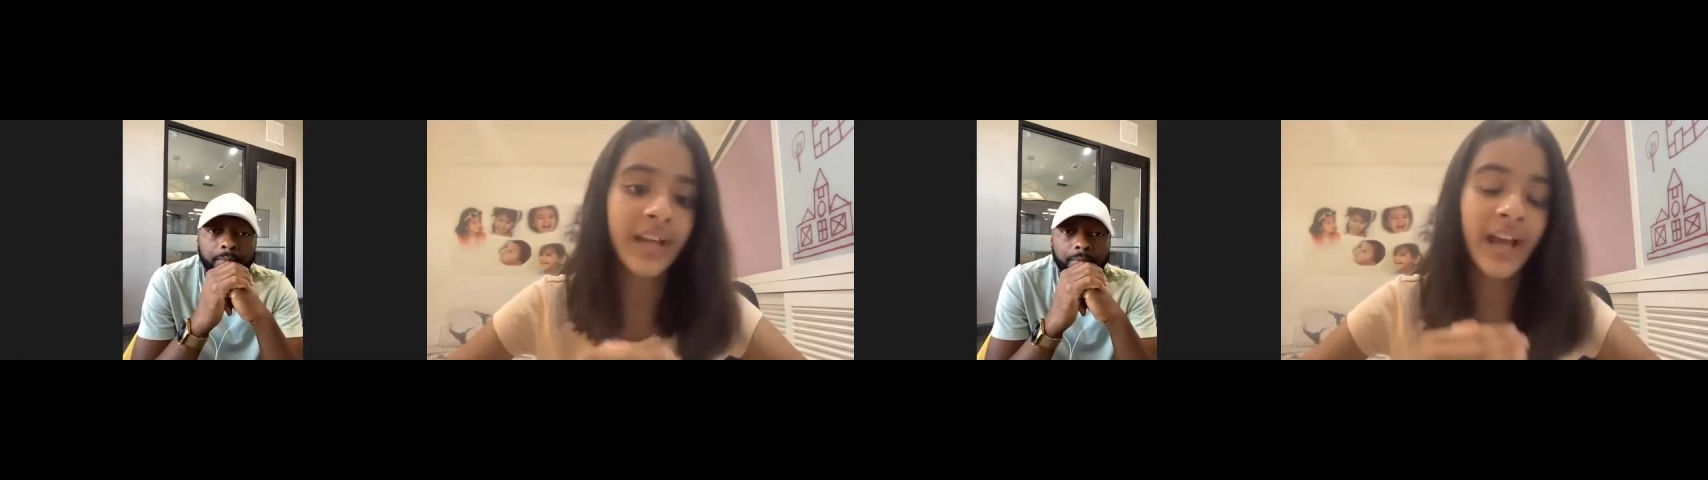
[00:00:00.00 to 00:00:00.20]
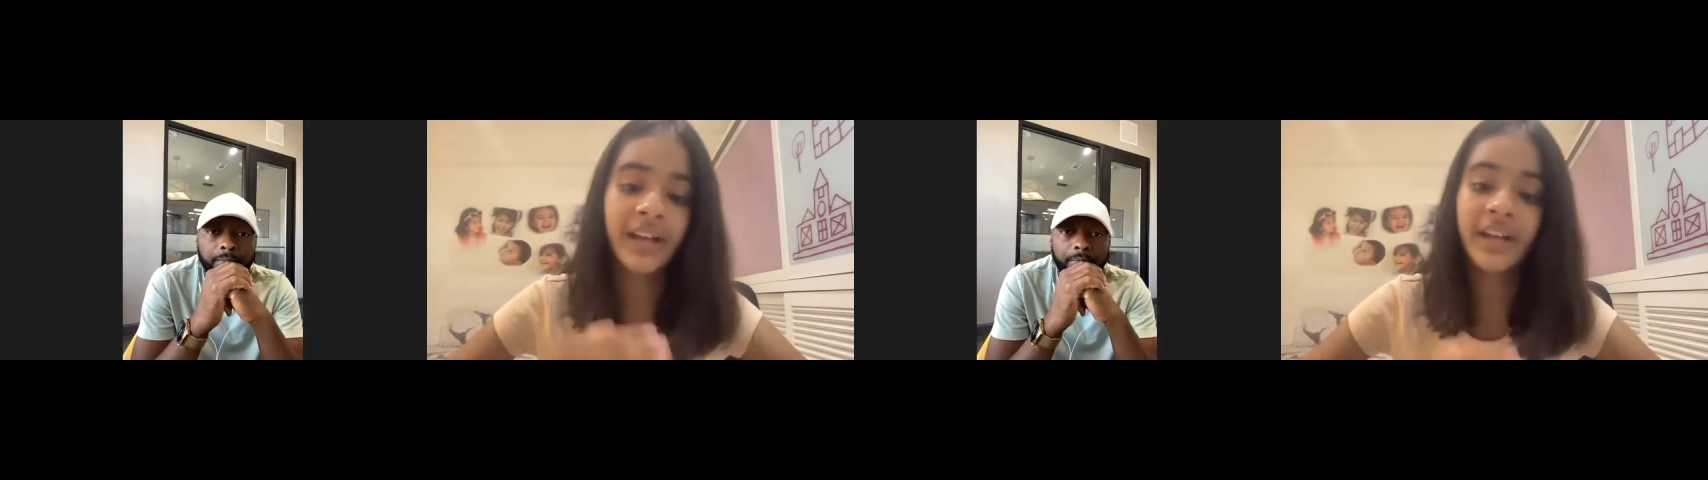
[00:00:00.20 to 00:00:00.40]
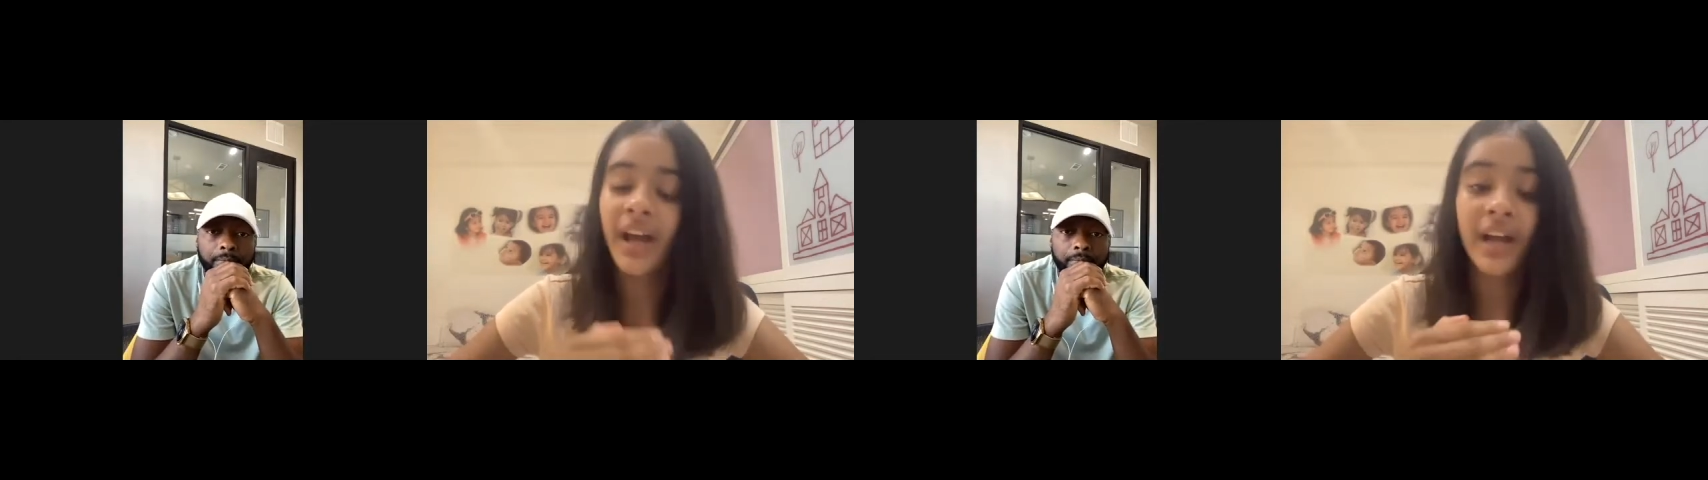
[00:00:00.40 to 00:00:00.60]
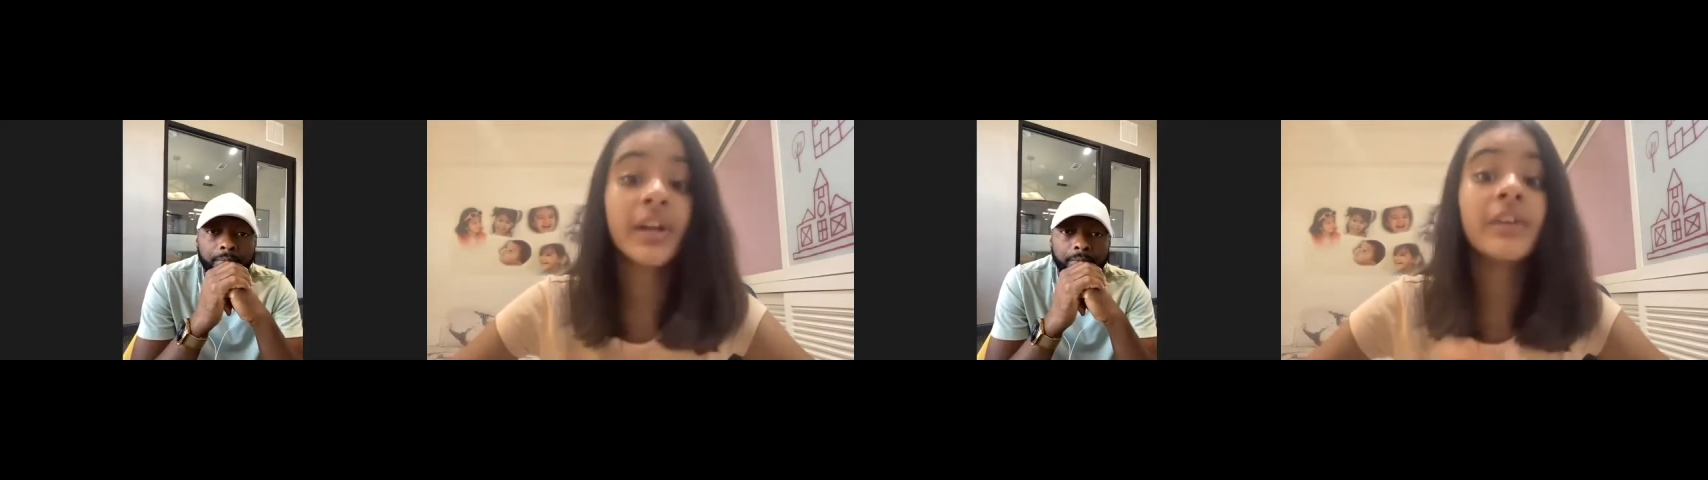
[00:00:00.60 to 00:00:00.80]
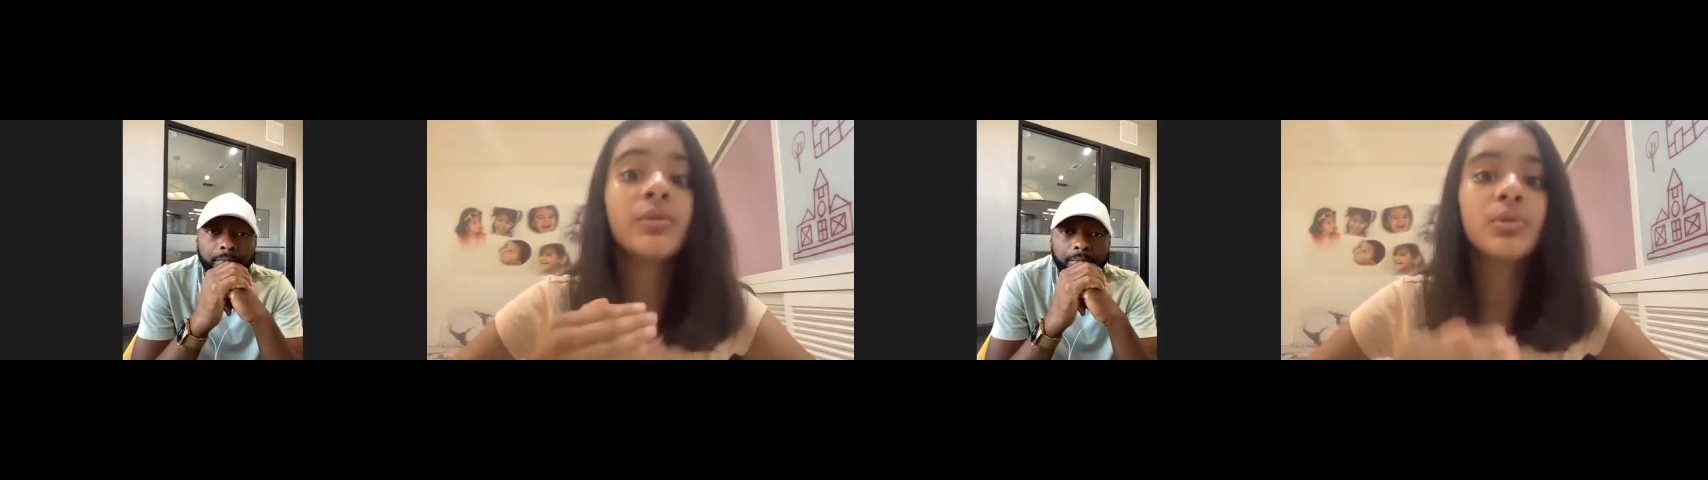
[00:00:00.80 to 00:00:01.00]
I
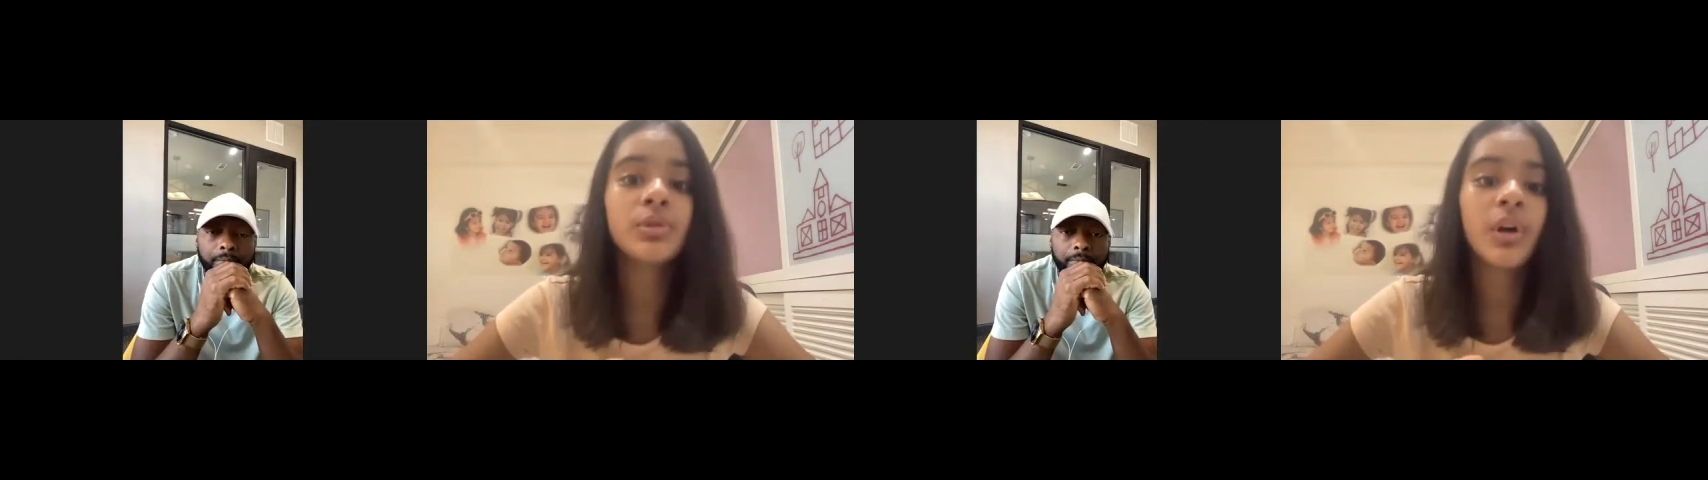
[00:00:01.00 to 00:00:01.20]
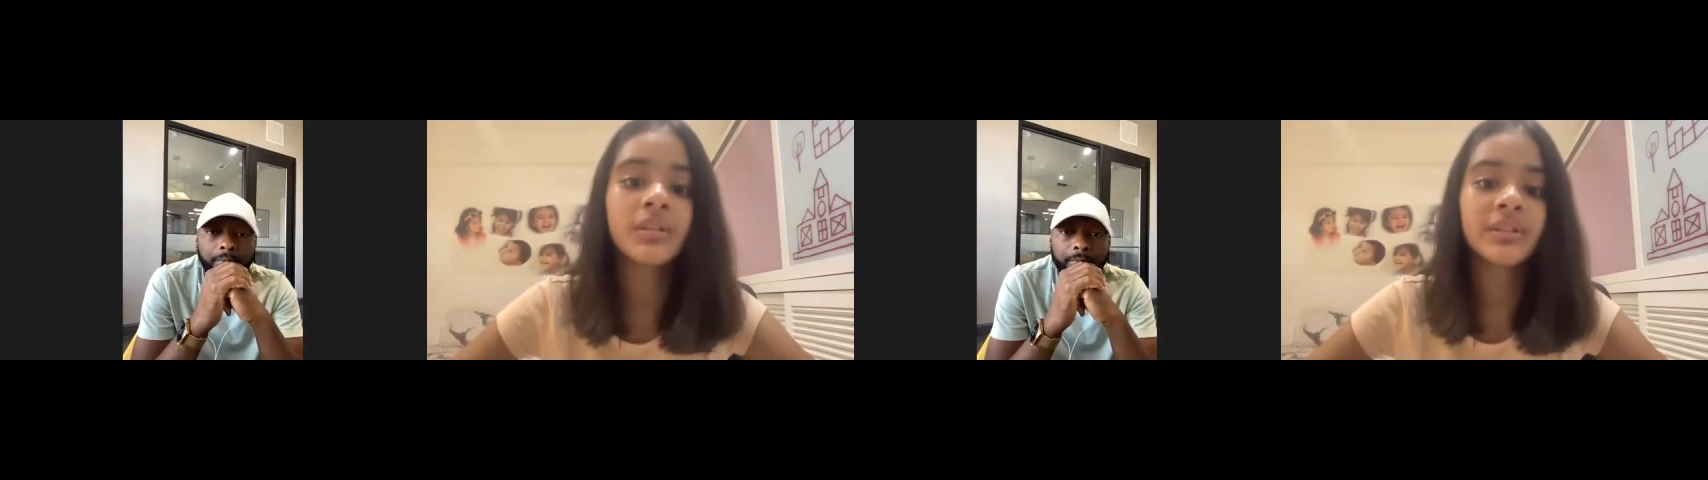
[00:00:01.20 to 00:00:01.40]
gave two talks